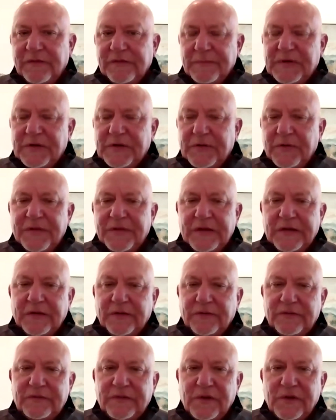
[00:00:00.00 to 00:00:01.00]
and some other
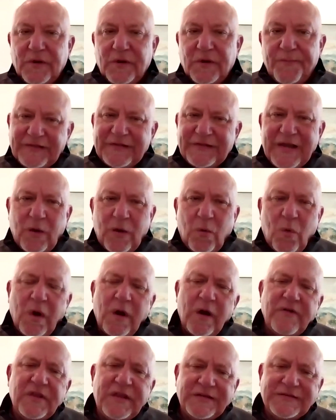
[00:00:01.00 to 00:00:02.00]
things. So that's kind of
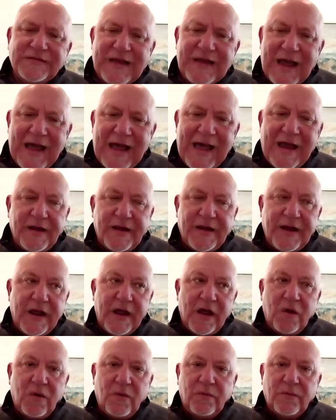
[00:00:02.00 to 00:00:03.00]
where everything's at
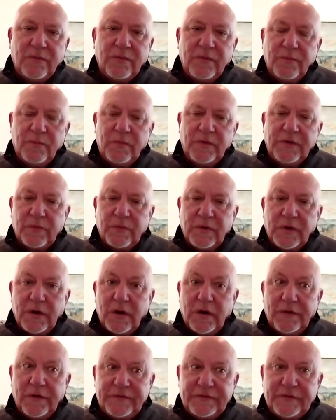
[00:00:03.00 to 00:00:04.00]
now with
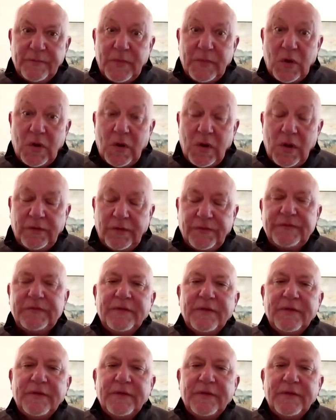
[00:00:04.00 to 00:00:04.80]
regards to malls.